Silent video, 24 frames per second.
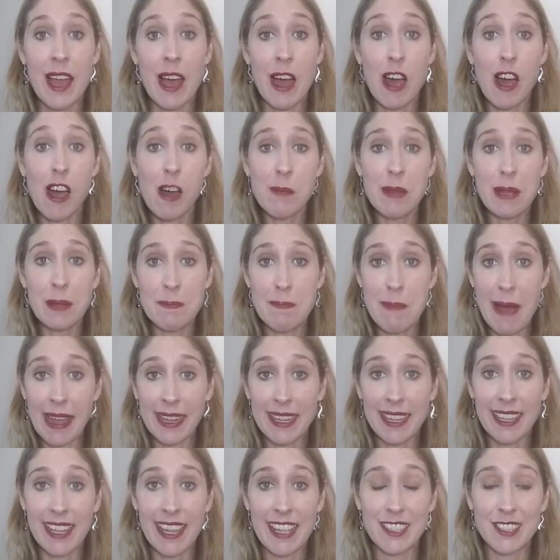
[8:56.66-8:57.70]
I'll be back
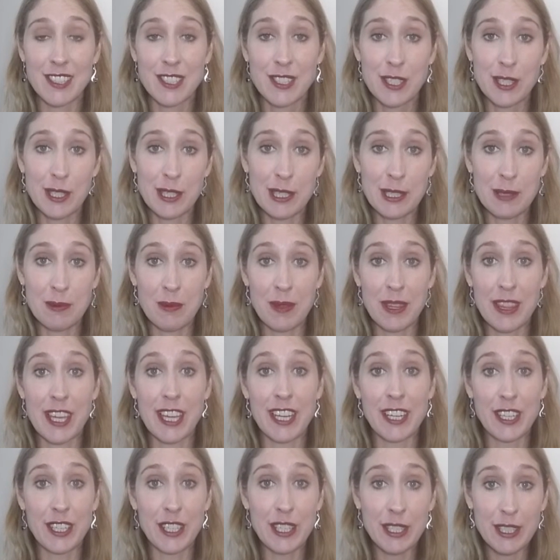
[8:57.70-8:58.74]
again soon with a
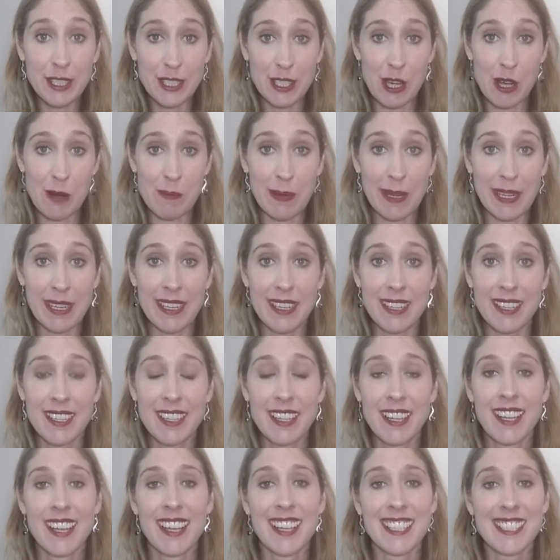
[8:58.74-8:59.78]
new topic.
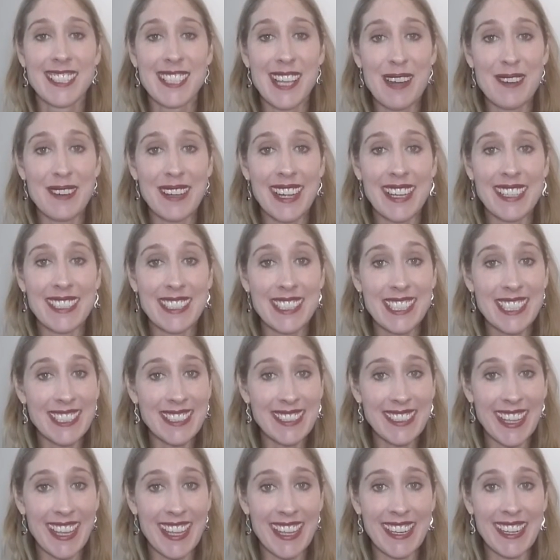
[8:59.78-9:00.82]
So until
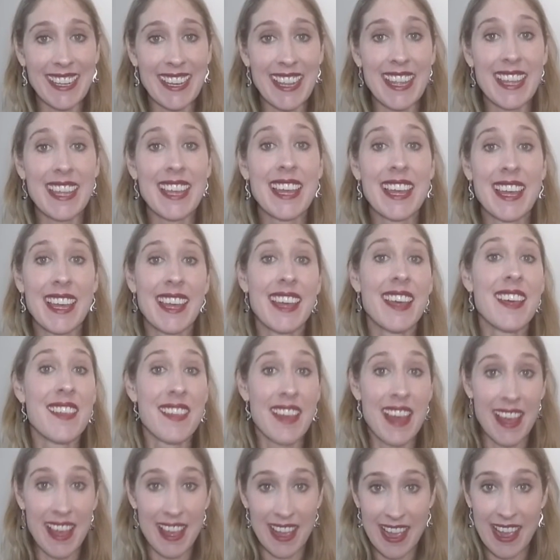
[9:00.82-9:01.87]
then,
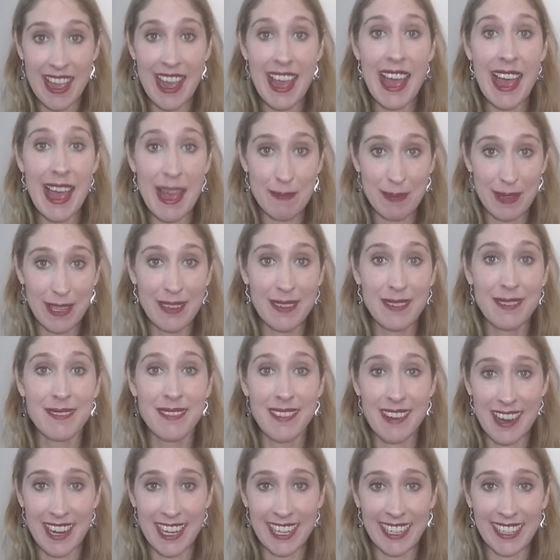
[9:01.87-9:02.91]
happy
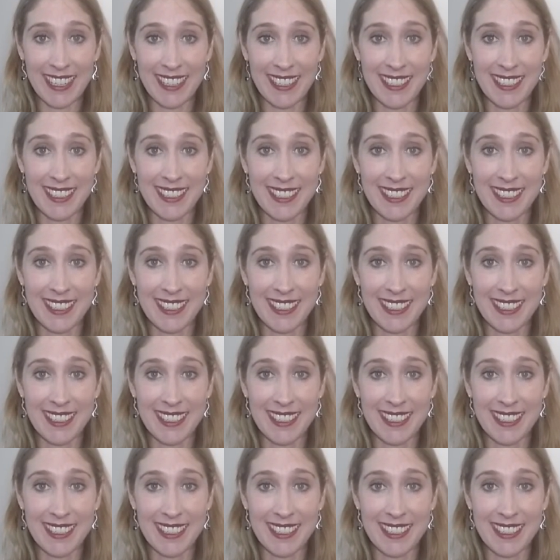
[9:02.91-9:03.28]
writing.